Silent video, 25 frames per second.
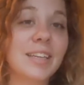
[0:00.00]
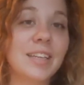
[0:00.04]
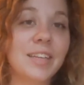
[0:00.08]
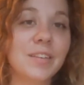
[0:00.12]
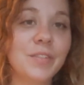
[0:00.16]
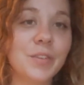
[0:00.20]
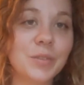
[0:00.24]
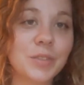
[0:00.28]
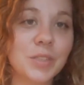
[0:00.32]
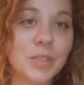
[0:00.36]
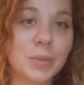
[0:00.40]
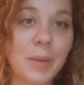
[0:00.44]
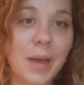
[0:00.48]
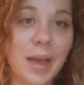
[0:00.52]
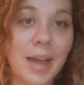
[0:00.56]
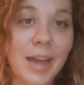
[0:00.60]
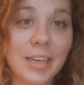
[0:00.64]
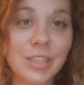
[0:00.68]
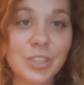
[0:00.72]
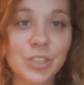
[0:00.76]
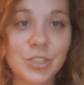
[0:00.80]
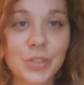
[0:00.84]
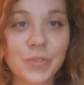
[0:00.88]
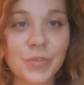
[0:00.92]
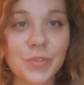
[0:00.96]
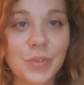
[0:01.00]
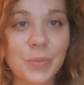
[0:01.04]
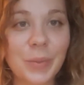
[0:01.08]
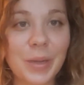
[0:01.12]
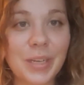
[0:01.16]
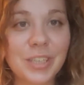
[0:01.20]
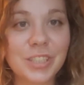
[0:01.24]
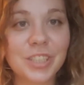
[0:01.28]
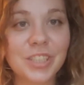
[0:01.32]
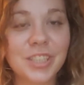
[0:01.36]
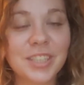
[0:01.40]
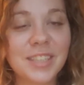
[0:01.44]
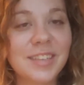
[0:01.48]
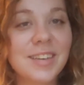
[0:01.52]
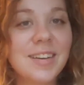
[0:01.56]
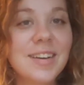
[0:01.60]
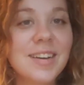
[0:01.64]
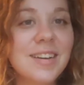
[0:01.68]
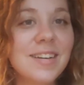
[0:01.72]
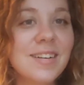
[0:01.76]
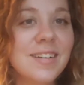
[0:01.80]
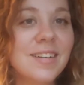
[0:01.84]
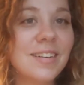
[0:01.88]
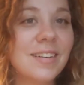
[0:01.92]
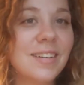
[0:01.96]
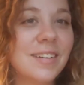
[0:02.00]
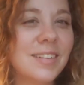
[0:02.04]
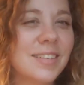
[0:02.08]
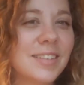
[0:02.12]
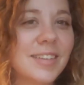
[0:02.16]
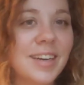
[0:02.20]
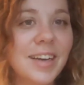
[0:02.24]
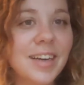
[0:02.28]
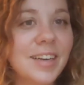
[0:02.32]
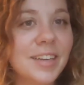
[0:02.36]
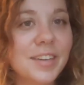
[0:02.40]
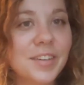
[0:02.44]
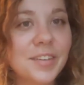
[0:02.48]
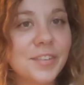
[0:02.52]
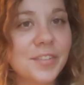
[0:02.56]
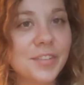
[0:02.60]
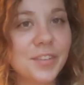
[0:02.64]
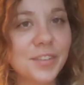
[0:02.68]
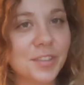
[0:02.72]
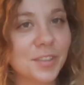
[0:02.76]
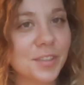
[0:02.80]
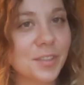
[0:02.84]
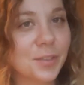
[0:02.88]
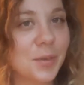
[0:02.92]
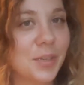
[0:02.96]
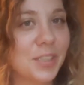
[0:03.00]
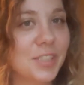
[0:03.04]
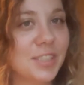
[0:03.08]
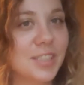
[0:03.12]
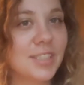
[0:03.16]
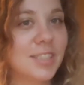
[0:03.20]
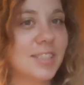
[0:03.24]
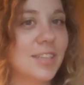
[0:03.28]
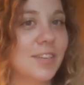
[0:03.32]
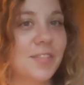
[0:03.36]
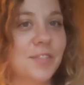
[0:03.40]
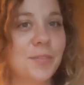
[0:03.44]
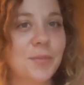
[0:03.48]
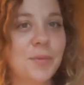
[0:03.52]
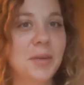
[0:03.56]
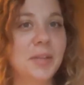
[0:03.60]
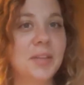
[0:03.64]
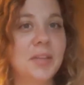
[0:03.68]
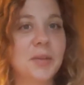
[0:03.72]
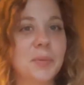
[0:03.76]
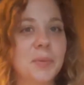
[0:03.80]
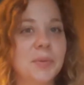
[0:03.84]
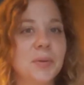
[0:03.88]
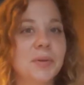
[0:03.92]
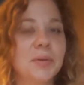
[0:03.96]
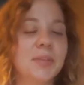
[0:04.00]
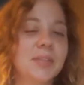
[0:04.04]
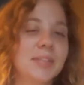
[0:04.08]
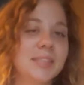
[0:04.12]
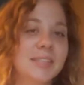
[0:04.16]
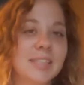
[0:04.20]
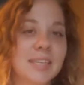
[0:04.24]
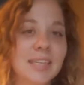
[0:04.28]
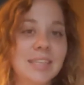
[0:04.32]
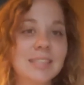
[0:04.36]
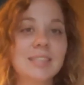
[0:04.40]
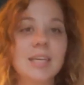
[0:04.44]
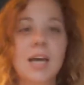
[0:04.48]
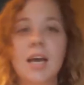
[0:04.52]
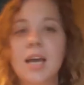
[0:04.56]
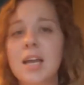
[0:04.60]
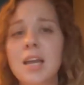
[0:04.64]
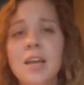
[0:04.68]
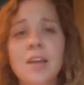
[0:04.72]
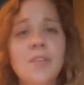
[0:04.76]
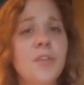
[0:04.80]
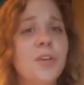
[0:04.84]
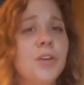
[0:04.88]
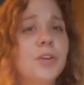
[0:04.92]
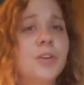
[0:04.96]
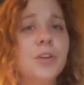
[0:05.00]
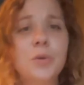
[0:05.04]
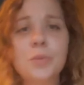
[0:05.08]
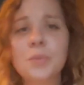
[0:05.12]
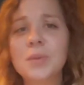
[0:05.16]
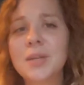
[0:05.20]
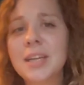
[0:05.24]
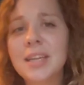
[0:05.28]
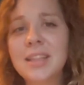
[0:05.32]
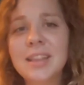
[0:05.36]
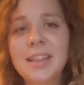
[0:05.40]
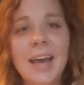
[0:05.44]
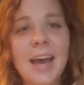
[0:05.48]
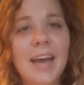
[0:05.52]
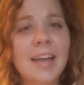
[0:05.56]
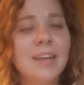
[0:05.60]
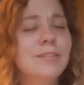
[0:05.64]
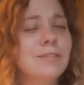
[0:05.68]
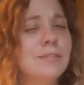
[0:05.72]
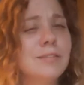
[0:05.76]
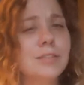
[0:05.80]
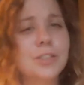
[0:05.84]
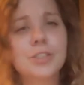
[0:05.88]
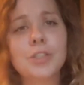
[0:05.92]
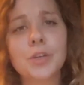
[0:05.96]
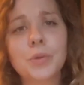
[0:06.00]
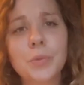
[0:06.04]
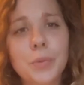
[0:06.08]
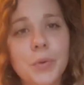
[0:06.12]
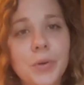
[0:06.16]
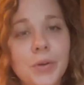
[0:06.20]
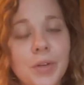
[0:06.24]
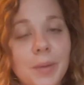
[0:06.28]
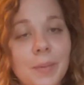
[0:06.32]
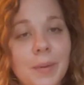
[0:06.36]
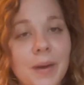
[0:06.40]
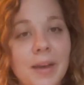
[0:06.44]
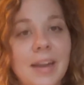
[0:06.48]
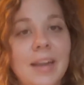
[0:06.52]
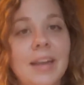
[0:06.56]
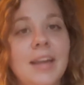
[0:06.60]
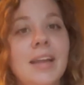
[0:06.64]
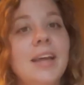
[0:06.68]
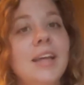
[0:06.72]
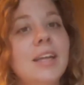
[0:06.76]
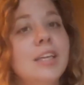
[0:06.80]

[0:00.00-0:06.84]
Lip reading: give you some extra information on kind of your questions of what in the world this is. If you don't need that, don't worry about it.